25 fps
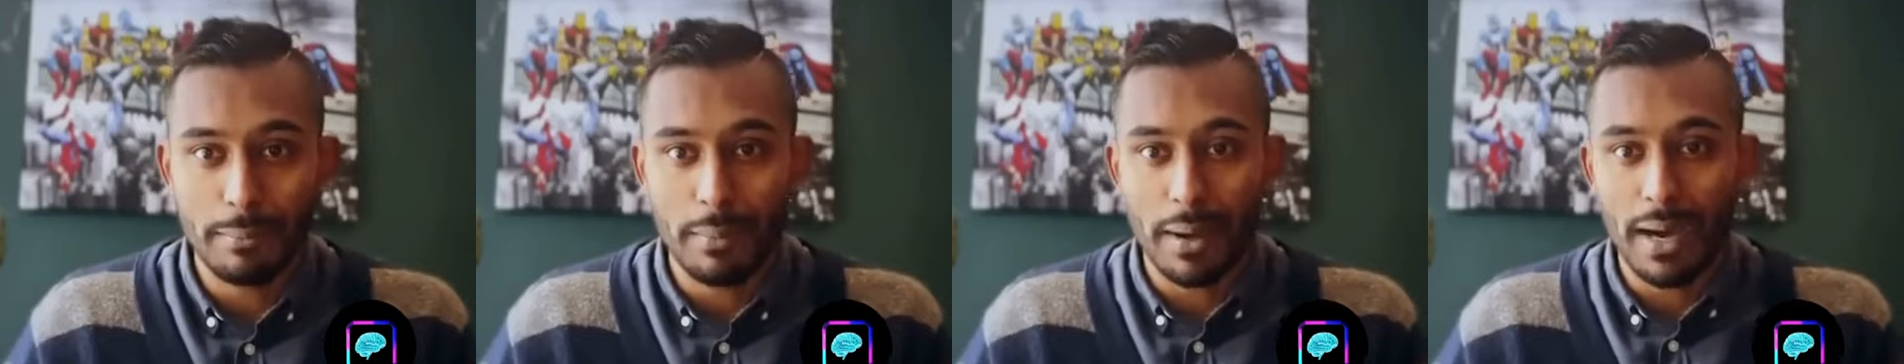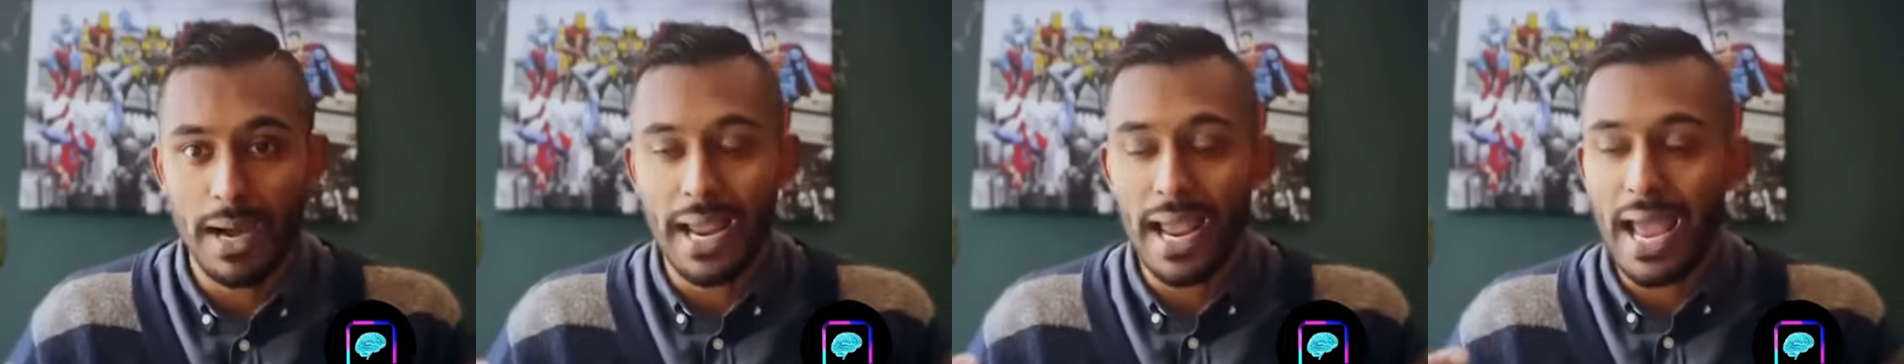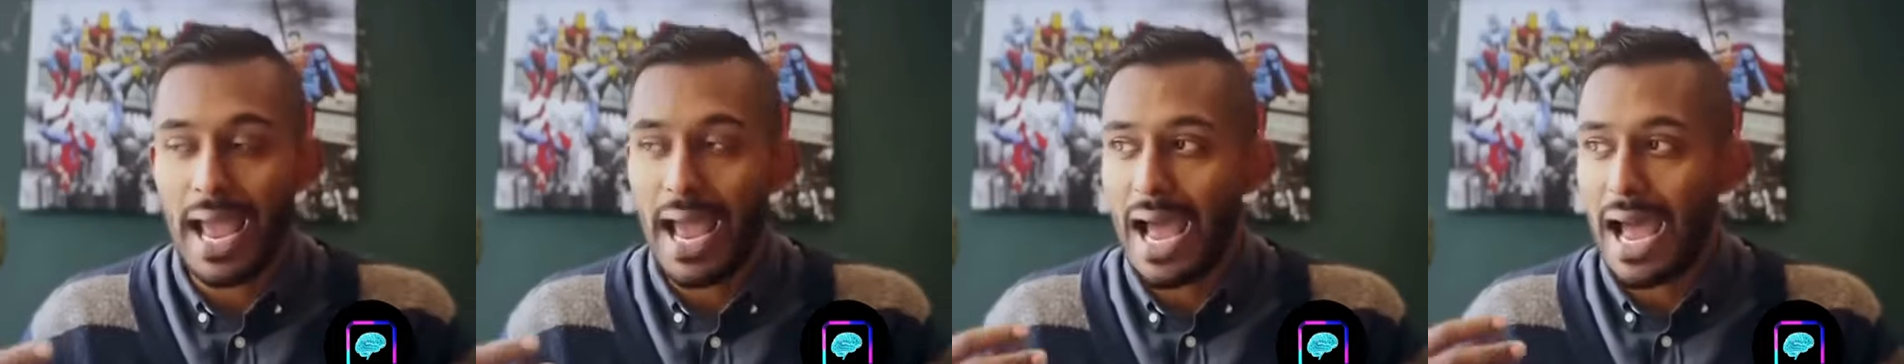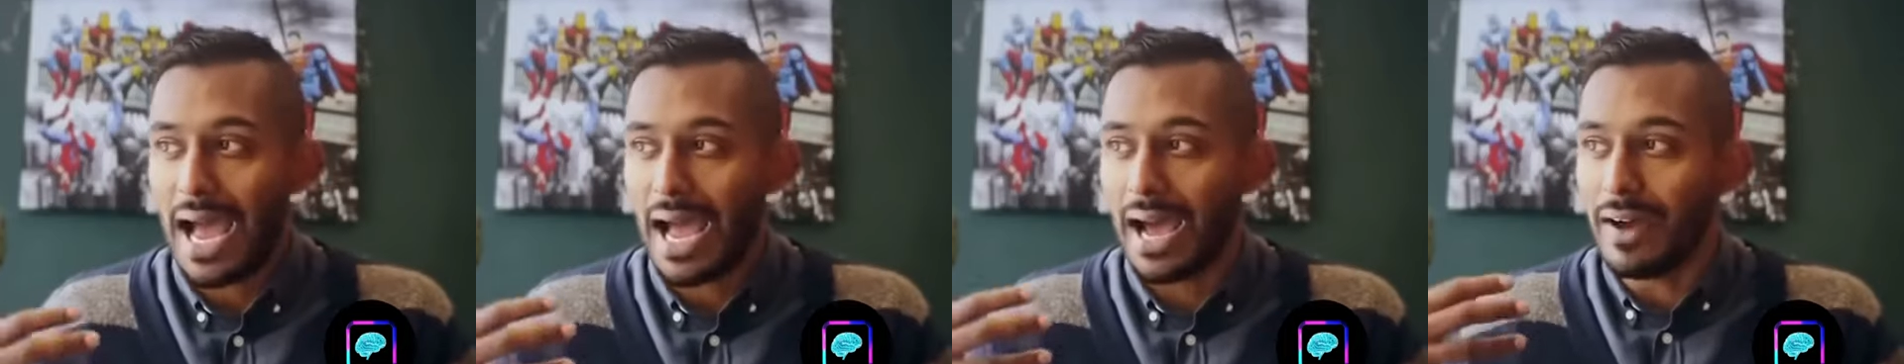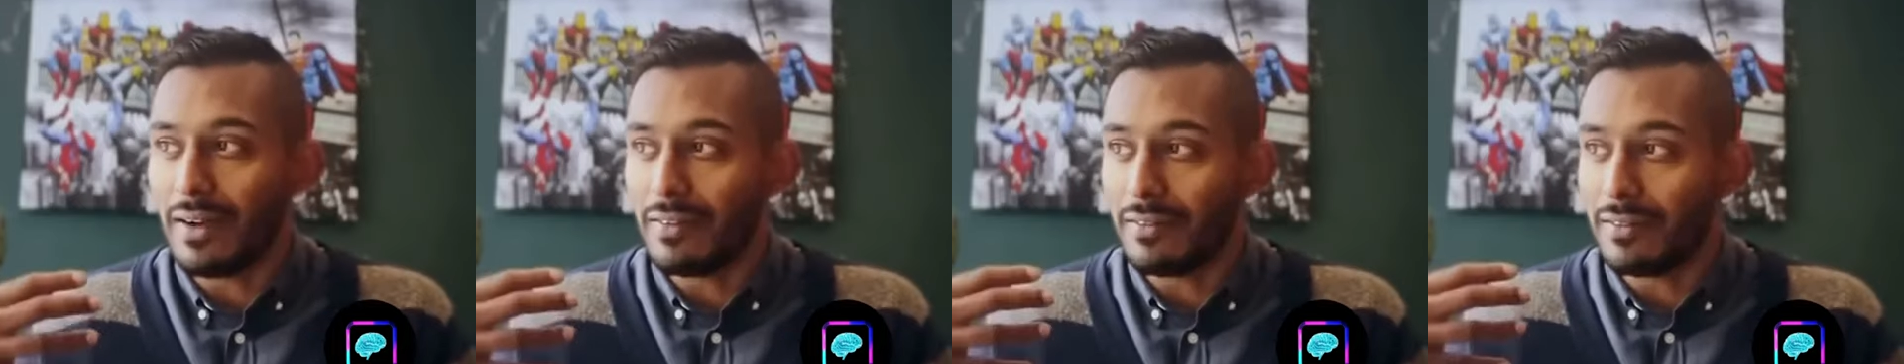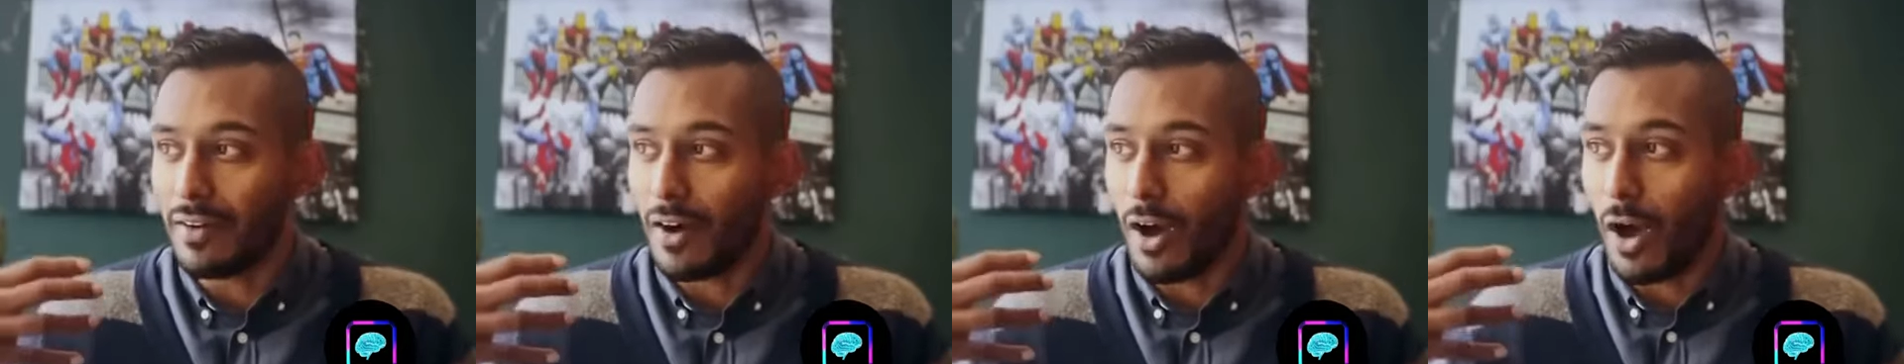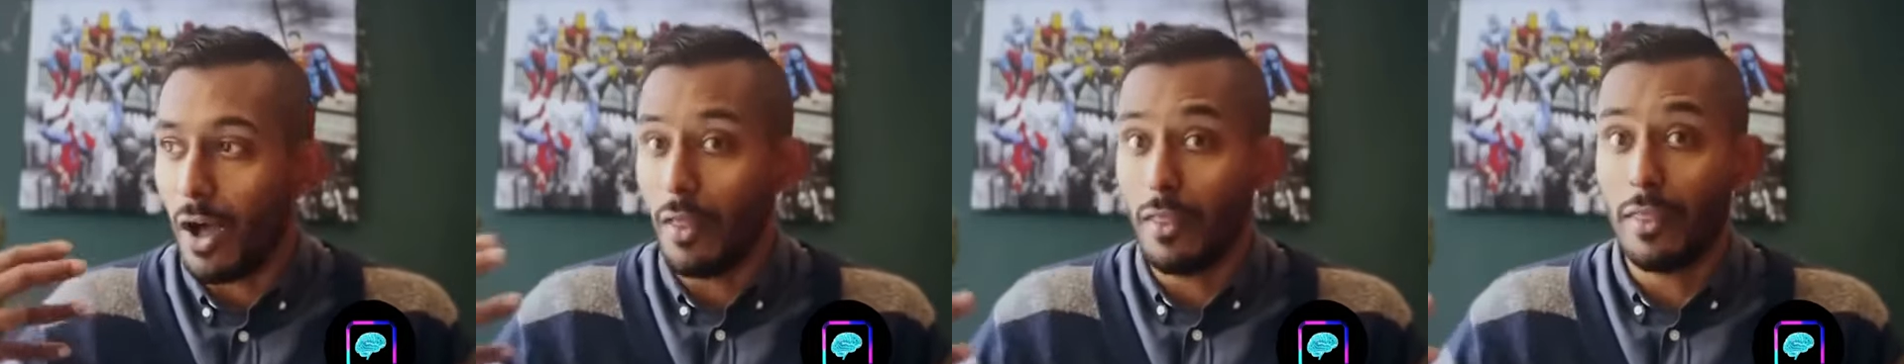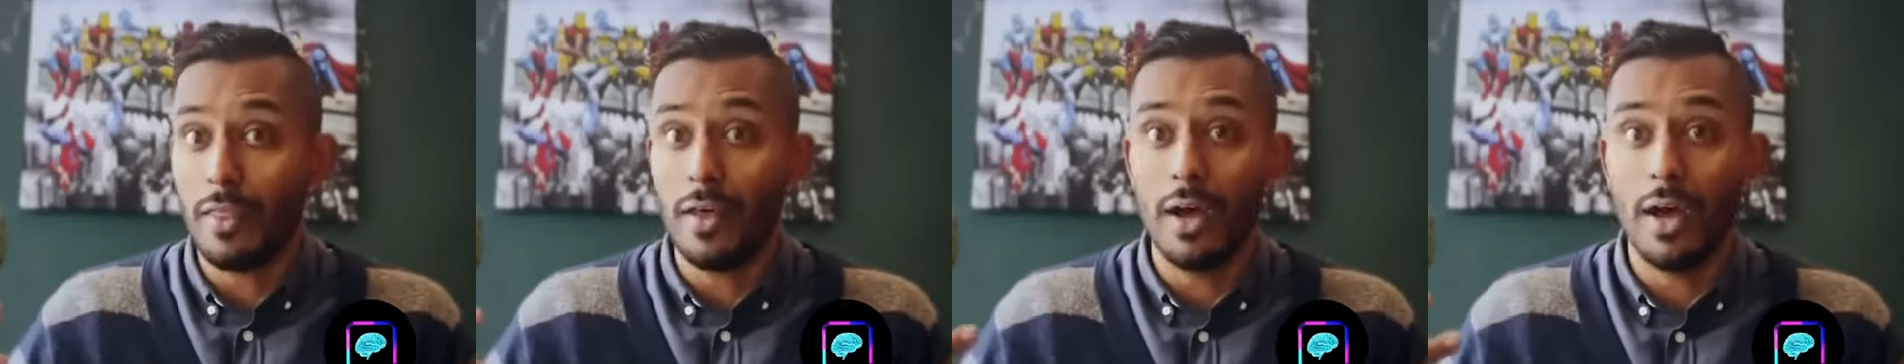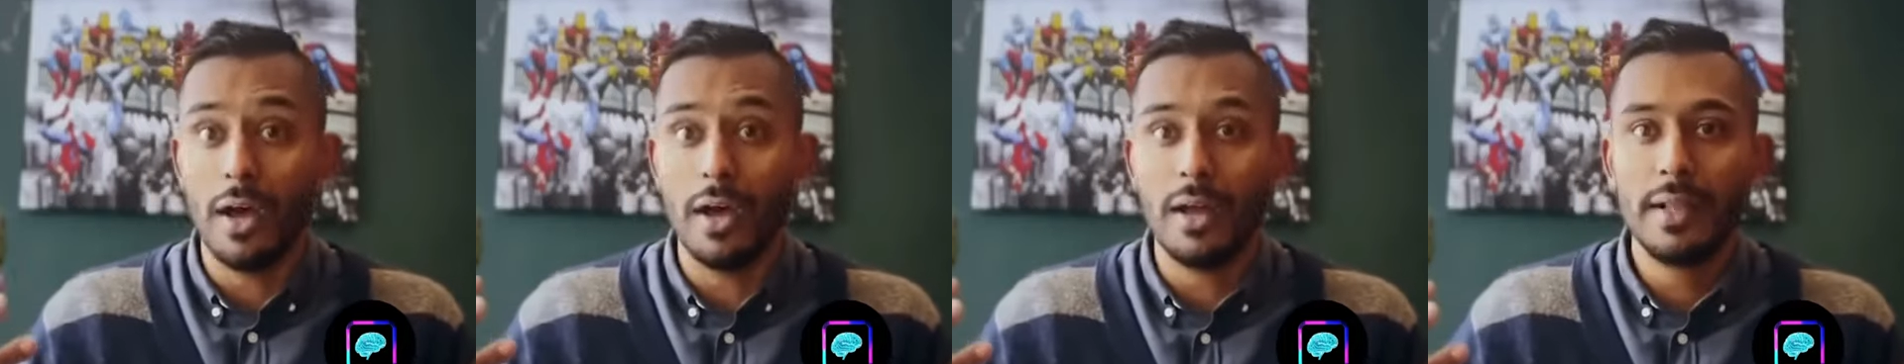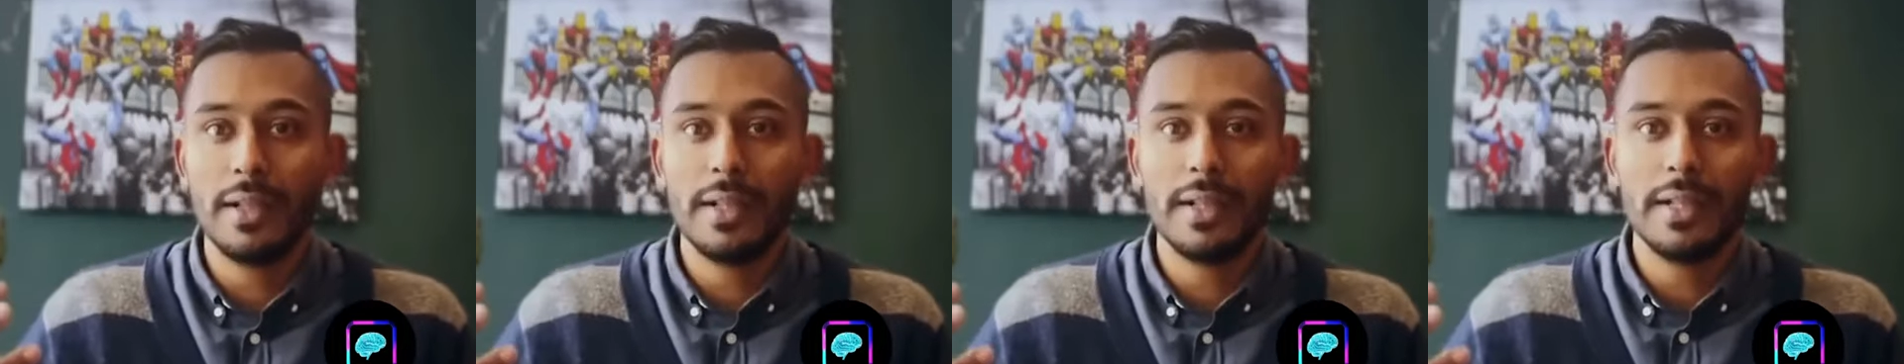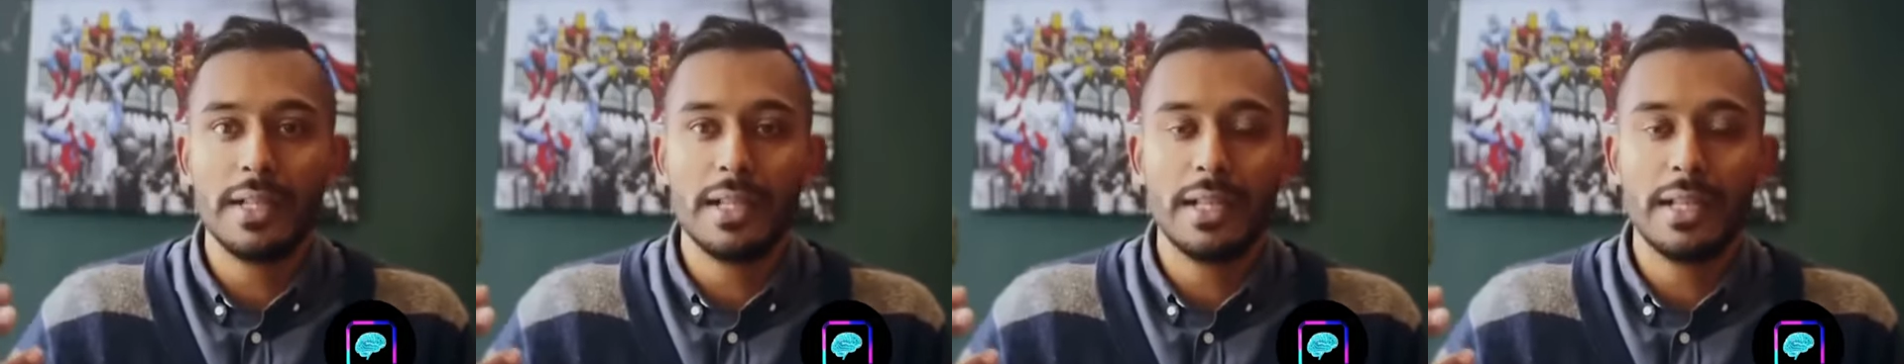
might have other